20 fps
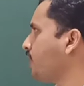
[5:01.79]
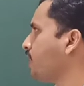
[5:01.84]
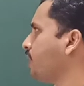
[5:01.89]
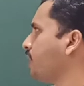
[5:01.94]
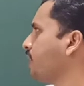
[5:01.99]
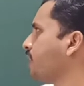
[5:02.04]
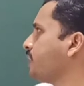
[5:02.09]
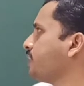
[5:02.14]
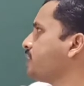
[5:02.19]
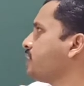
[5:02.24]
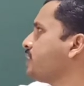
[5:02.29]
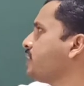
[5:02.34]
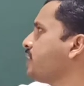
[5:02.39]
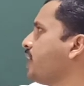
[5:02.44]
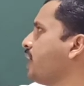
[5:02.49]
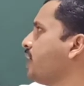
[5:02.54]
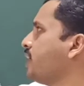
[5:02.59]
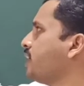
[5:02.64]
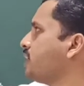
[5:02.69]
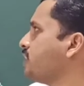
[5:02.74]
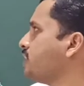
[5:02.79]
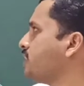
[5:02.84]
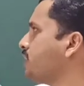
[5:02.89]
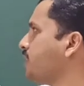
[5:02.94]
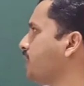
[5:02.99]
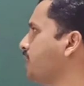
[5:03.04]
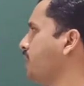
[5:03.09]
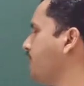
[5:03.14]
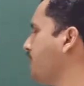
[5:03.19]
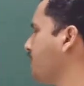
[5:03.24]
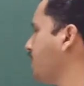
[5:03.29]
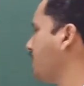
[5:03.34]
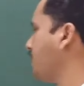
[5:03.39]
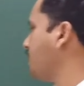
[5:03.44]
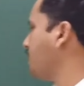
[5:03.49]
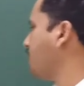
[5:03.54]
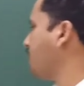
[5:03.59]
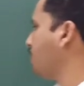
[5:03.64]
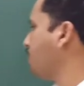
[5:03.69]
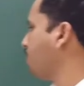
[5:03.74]
against the energy
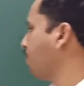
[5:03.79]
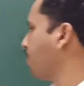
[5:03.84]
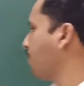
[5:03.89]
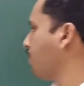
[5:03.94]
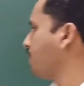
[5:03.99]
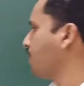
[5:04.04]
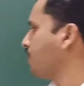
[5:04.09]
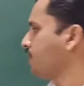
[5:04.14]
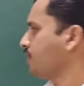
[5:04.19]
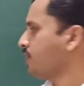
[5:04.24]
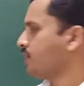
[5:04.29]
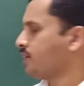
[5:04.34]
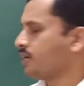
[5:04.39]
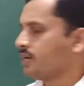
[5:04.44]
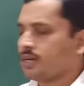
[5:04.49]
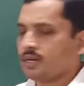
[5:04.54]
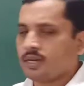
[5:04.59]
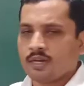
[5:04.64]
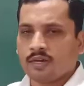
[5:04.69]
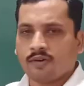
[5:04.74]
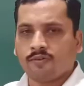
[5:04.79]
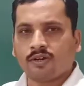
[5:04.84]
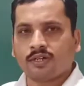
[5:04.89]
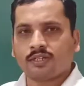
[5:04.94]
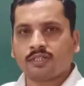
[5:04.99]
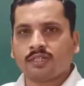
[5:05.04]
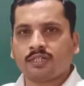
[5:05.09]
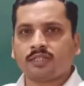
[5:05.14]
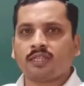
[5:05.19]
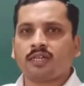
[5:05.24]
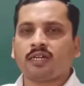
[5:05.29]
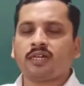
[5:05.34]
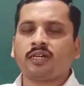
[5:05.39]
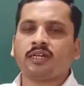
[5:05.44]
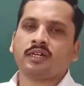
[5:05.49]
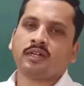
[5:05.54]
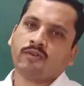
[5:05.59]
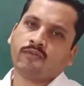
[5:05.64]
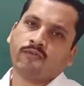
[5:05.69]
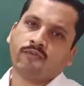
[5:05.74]
radiated versus the
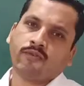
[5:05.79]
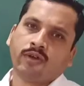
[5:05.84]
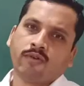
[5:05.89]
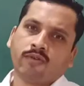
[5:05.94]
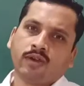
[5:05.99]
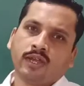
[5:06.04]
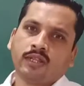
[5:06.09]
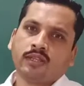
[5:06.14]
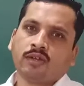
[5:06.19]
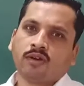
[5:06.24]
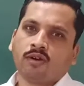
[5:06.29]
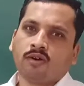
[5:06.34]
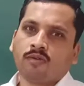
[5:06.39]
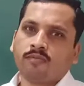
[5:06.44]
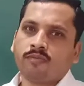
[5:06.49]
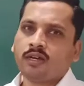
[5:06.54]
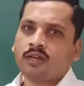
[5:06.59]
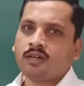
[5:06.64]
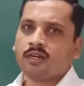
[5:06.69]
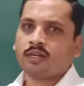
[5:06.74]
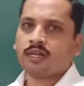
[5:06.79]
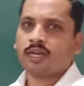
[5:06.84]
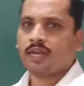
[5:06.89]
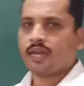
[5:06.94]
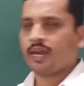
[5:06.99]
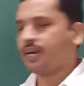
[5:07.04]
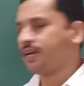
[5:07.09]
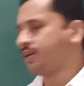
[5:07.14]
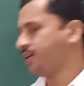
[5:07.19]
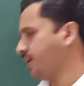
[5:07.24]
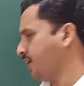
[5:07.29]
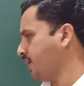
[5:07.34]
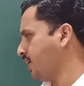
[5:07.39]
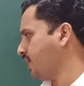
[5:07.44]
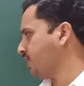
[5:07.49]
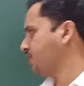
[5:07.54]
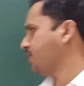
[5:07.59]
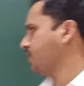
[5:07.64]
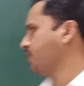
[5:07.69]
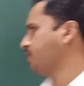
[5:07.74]
wavelength of the heat
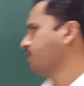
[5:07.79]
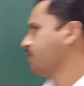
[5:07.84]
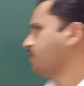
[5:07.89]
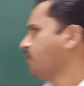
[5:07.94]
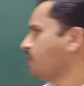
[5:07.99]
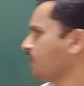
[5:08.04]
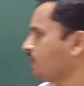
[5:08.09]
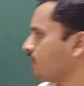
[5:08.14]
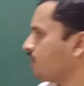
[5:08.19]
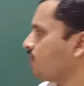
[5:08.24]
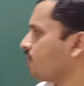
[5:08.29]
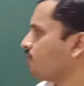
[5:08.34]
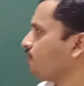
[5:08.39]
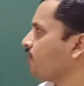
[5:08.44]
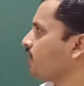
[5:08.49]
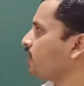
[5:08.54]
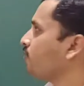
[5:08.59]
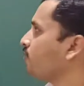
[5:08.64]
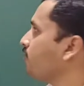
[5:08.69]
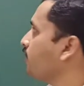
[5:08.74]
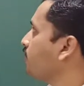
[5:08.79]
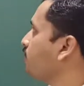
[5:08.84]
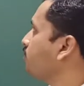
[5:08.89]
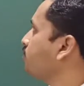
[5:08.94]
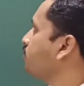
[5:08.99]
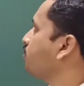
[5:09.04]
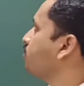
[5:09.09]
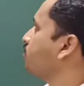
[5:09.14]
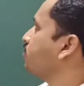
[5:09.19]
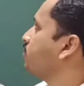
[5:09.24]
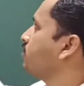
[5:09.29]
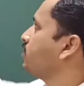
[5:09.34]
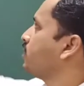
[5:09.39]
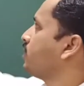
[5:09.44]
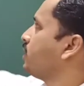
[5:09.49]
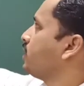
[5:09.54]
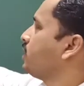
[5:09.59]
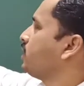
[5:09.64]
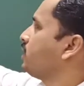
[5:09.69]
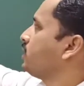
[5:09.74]
radiation. Now we are going to
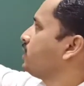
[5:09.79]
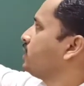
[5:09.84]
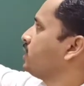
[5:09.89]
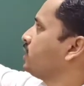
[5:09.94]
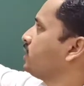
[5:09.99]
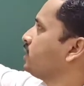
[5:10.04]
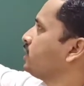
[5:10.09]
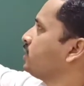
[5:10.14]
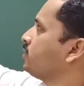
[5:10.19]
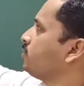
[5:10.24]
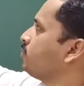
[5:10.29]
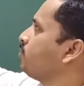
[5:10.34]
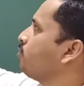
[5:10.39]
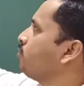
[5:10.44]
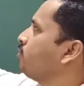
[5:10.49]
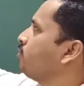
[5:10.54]
move